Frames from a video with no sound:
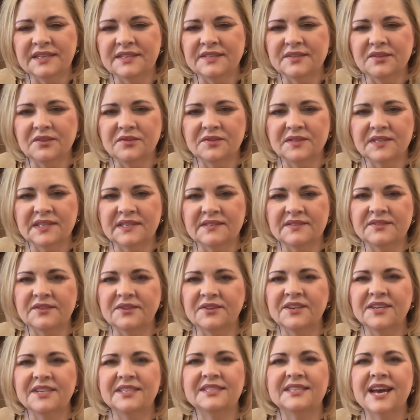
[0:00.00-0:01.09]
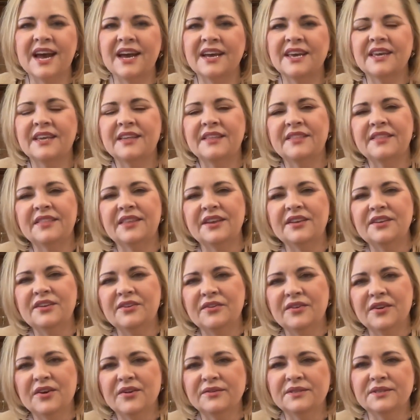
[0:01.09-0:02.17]
associate circuit docket, and then you
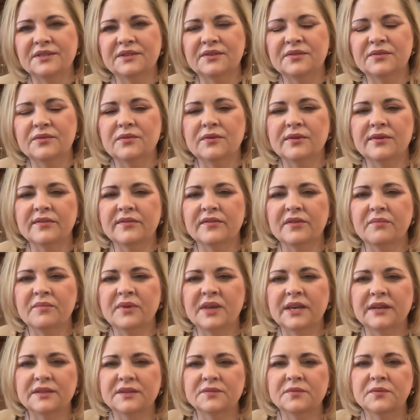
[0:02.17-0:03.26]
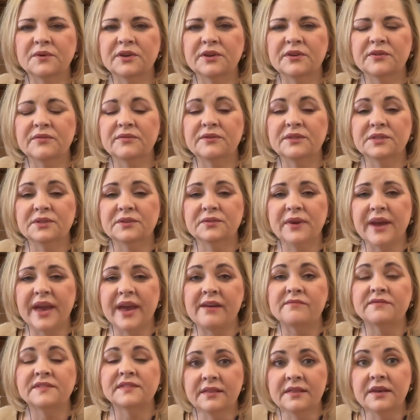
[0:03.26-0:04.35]
go to the Court of Appeals where you do
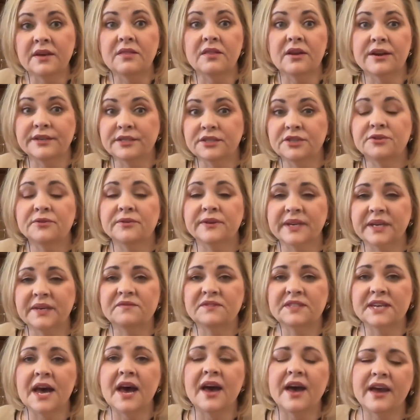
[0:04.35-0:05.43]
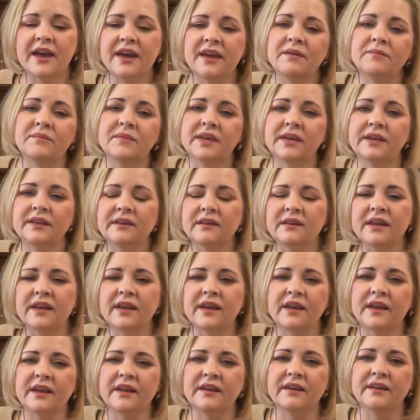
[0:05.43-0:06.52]
have the luxury of time
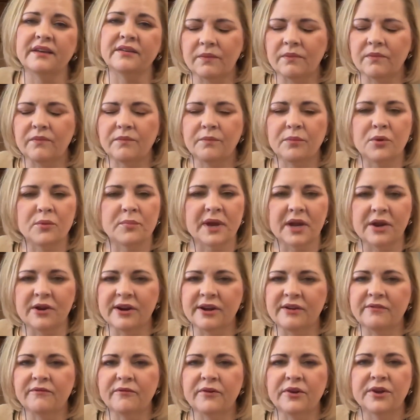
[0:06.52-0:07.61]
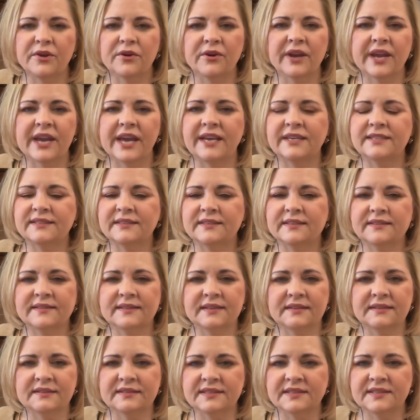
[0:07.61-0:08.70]
and preparing for your cases
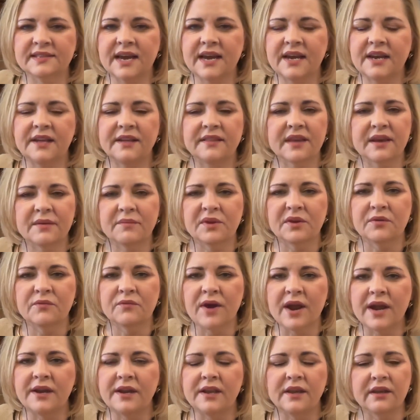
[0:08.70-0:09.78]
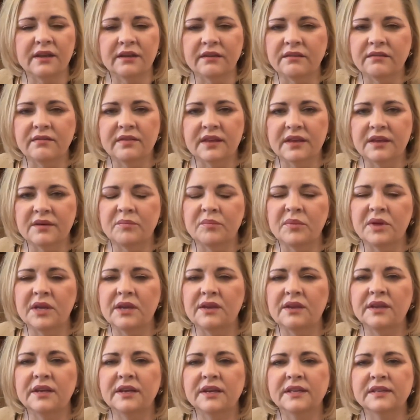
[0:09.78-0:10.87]
and deciding them and writing the
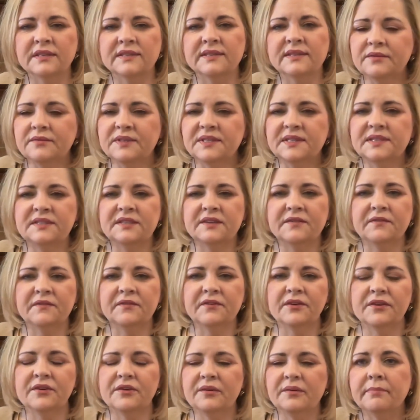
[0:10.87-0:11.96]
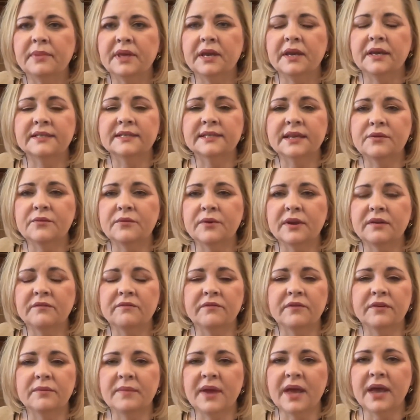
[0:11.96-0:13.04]
opinions. It was different because I went
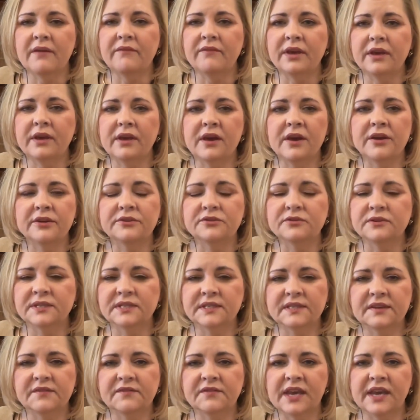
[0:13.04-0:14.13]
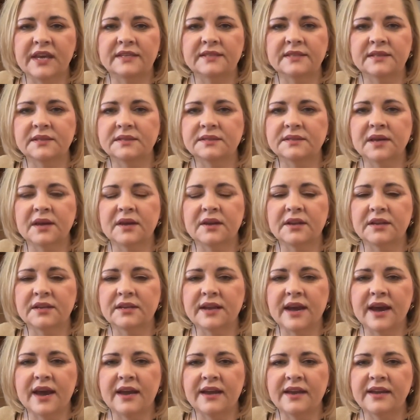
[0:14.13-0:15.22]
from having hundreds of cases on the
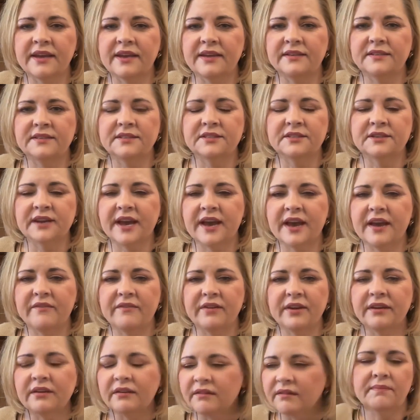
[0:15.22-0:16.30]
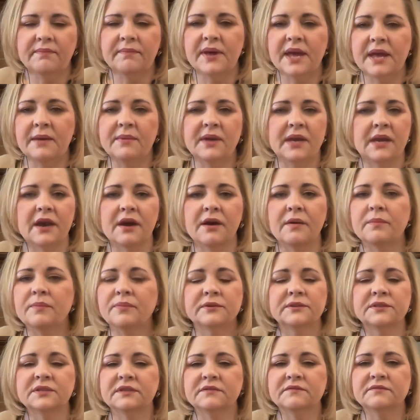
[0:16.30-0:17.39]
docket to having maybe
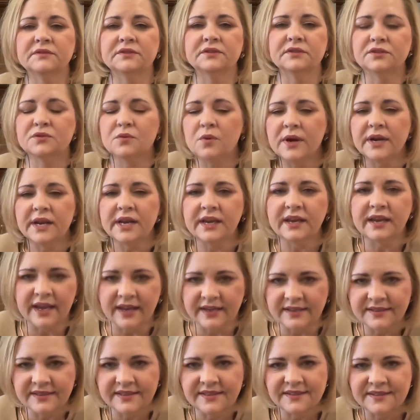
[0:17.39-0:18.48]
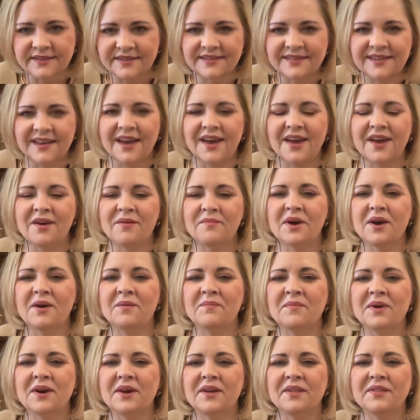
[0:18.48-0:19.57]
upwards of 20 cases a
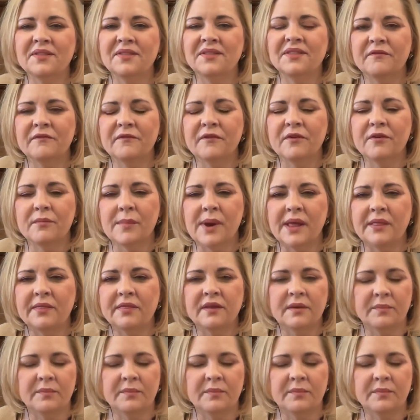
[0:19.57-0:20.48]
month for the